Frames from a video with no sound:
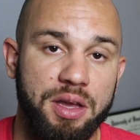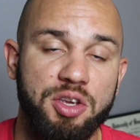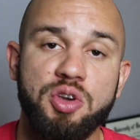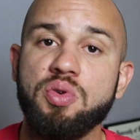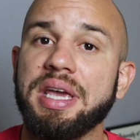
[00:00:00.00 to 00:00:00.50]

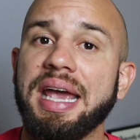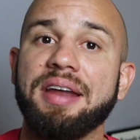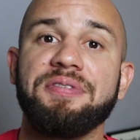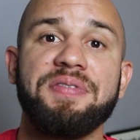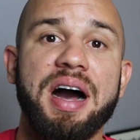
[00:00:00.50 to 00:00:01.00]
you
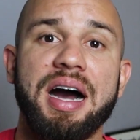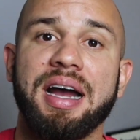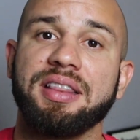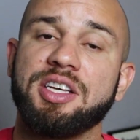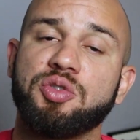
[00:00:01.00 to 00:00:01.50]
can't
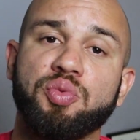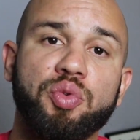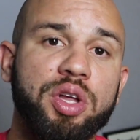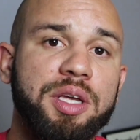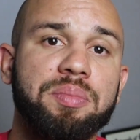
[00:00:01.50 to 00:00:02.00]
find this
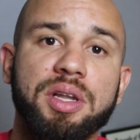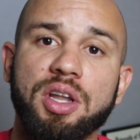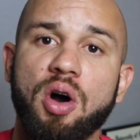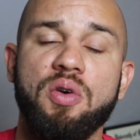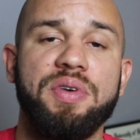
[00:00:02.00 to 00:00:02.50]
really
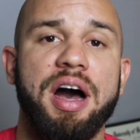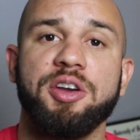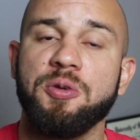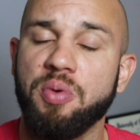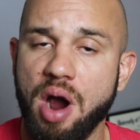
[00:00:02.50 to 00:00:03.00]
below
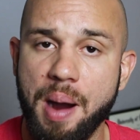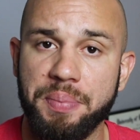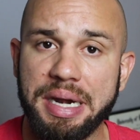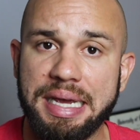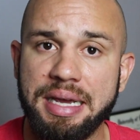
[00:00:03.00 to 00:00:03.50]
value
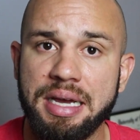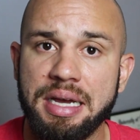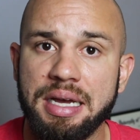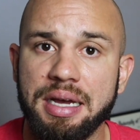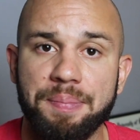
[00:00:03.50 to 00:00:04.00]
property,
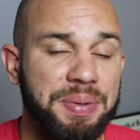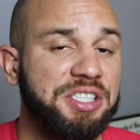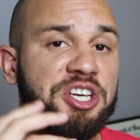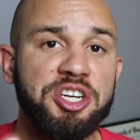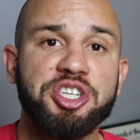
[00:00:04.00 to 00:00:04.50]

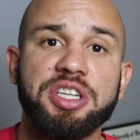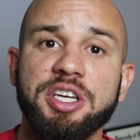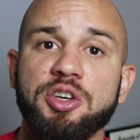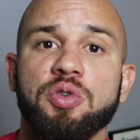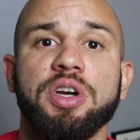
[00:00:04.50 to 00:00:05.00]
potentially
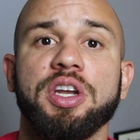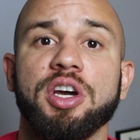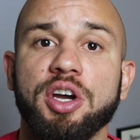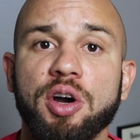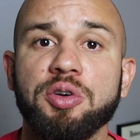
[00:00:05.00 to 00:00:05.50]
you can
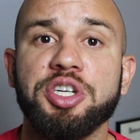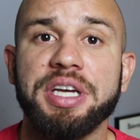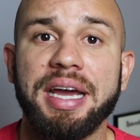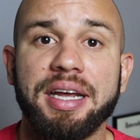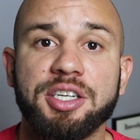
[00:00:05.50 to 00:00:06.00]

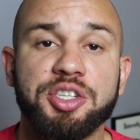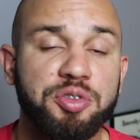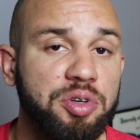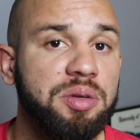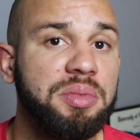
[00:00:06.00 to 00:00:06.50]
negotiate
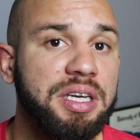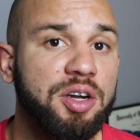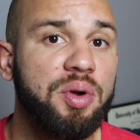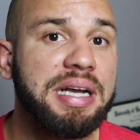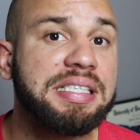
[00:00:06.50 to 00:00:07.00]
extremely
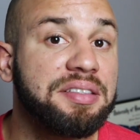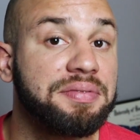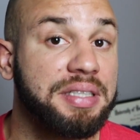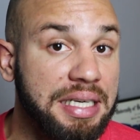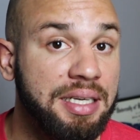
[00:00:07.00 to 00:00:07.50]

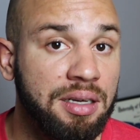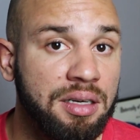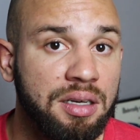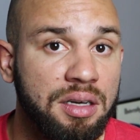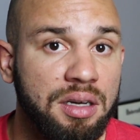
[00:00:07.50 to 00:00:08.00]
aggressively
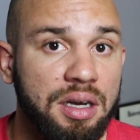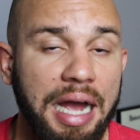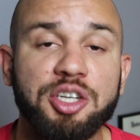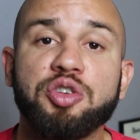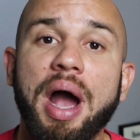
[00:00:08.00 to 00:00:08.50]

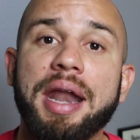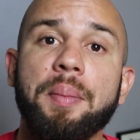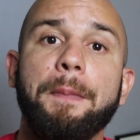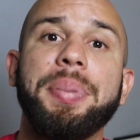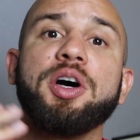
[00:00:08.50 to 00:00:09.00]
and try
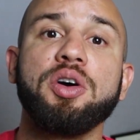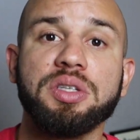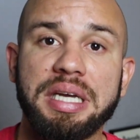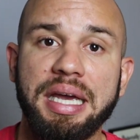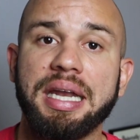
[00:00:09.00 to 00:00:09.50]
to
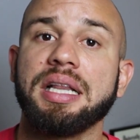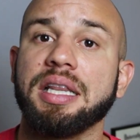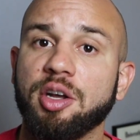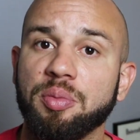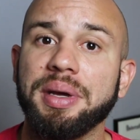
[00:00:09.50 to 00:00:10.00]
build in a
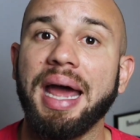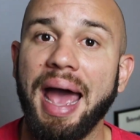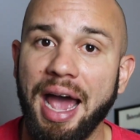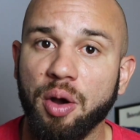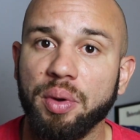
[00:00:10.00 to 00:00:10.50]
little bit of
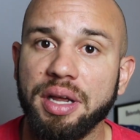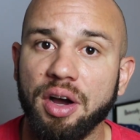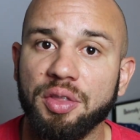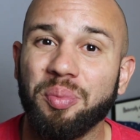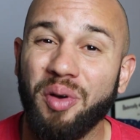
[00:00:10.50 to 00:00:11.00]
equity
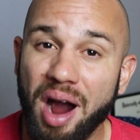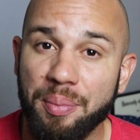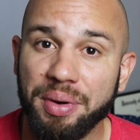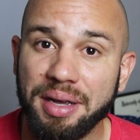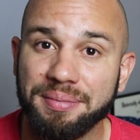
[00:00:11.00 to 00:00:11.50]
on the
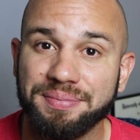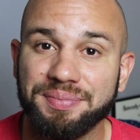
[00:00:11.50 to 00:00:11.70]
property.